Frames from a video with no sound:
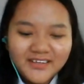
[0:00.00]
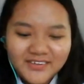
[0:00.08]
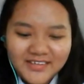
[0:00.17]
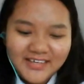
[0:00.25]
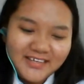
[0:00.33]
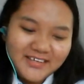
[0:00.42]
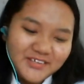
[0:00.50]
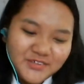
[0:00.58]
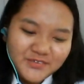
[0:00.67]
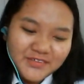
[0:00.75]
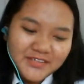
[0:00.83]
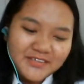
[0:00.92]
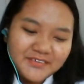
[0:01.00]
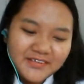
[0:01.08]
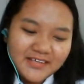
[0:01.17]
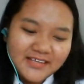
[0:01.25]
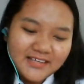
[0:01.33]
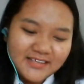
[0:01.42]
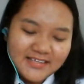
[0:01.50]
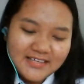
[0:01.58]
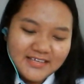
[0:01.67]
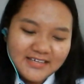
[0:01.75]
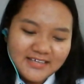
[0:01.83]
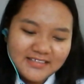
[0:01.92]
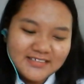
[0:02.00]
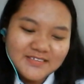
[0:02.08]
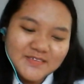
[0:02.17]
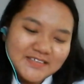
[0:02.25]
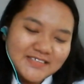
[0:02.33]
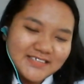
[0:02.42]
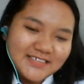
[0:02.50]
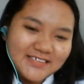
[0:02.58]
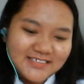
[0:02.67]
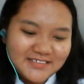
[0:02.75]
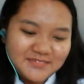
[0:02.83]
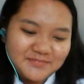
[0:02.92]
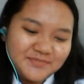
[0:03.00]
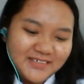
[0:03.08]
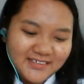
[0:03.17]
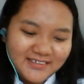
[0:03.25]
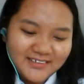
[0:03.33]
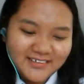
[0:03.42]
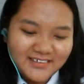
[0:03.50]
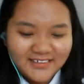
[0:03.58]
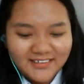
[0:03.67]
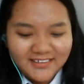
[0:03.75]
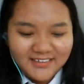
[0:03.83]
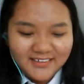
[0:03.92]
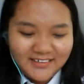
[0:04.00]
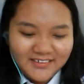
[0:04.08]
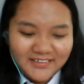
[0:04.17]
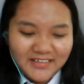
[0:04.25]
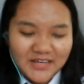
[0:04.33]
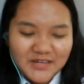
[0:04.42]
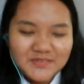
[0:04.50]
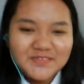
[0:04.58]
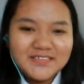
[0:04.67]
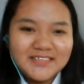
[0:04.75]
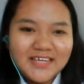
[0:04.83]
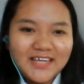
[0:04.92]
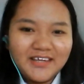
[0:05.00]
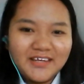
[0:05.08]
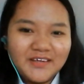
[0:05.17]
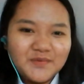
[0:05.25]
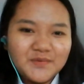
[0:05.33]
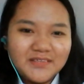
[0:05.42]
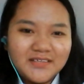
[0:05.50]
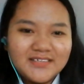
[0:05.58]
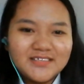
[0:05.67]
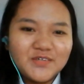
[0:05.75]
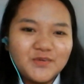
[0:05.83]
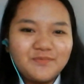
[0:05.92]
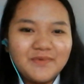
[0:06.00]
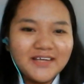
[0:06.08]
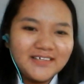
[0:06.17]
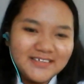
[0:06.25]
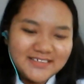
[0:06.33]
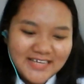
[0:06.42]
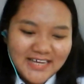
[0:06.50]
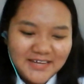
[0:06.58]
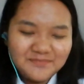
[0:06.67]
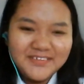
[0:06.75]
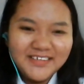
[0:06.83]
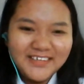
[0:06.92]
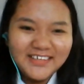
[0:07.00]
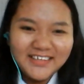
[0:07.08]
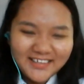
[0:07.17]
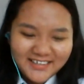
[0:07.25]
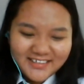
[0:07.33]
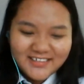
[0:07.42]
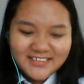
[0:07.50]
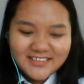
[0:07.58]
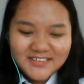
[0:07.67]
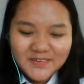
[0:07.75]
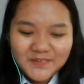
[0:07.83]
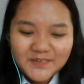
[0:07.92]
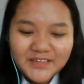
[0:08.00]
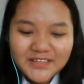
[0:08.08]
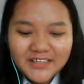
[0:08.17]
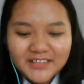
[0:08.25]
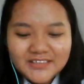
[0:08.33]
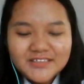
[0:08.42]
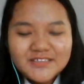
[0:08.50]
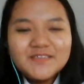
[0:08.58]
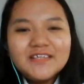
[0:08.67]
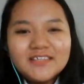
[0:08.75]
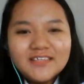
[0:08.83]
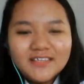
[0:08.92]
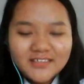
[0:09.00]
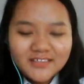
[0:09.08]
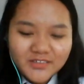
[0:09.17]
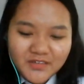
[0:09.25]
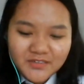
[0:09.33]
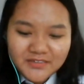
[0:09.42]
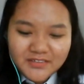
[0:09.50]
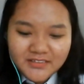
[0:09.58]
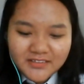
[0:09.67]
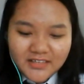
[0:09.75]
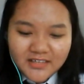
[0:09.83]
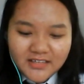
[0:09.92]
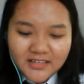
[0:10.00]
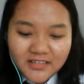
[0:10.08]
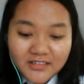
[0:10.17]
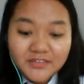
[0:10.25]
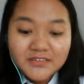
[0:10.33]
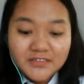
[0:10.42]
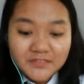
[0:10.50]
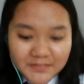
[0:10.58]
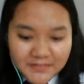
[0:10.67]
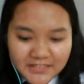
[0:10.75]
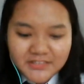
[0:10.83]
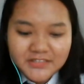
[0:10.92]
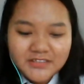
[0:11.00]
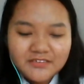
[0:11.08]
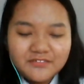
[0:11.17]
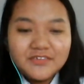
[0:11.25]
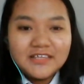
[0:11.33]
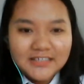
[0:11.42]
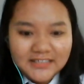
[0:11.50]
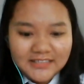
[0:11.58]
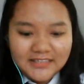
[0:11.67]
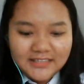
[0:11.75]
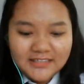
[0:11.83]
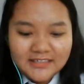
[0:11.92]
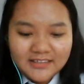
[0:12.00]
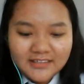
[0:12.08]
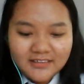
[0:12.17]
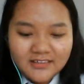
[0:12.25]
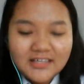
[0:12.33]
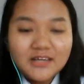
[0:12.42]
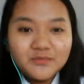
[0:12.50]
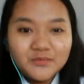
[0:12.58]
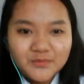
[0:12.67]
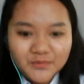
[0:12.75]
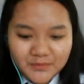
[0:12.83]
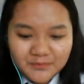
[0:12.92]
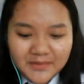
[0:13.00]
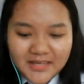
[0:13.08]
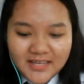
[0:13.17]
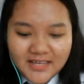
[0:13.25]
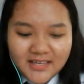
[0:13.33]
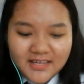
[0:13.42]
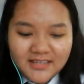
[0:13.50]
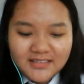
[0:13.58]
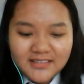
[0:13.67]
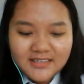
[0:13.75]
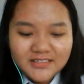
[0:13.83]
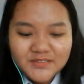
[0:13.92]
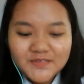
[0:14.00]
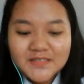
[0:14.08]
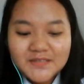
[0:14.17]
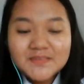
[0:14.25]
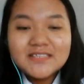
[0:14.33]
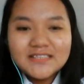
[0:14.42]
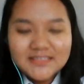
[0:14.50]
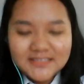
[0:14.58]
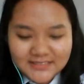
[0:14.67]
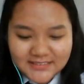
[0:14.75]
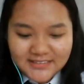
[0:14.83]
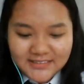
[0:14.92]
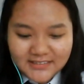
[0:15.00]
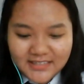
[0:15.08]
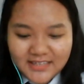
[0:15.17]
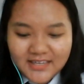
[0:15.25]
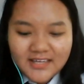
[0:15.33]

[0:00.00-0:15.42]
Okay, going, this question is a bit, how to say, let's go back in time. So during the inauguration of your clinic, Classroom, in the year 2013,